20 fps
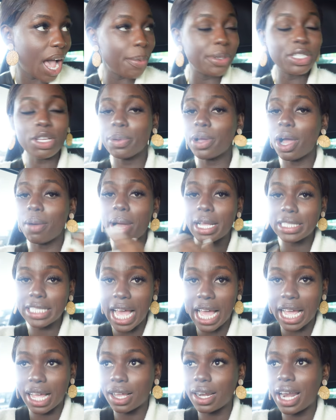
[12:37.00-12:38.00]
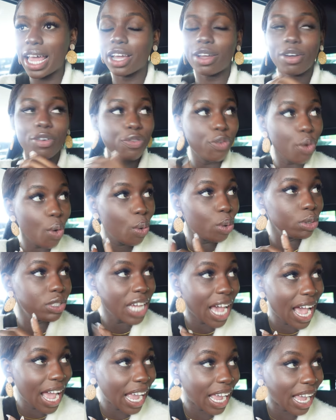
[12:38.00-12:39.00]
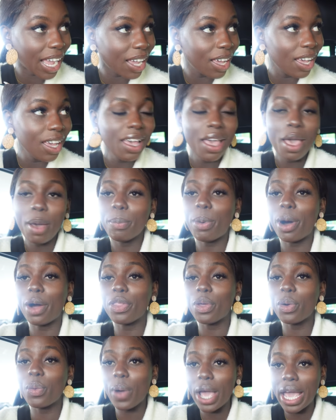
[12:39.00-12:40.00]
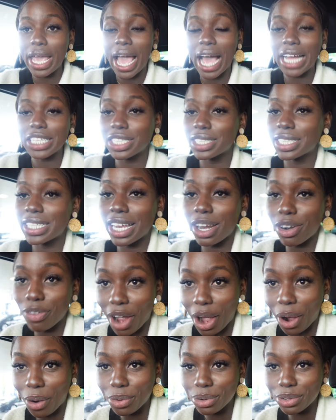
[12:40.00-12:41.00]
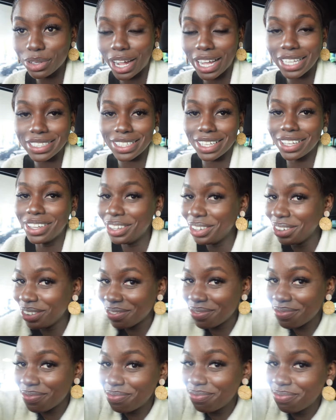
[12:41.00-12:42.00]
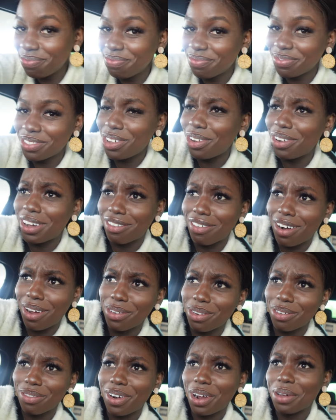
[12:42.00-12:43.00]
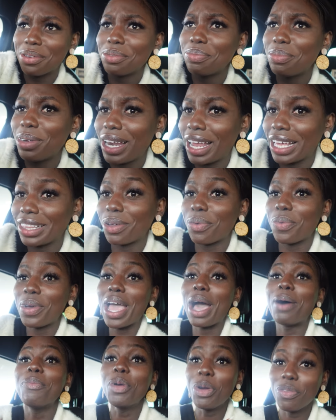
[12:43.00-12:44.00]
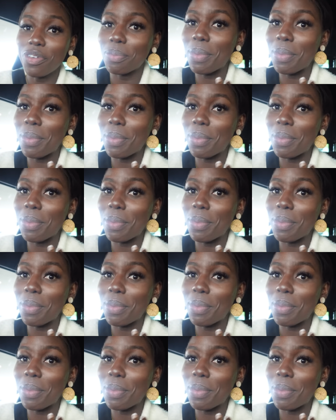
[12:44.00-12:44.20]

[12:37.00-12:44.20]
I've been topping up my tank, like full tank, but the way I just get around, guys, not around, but like the way I move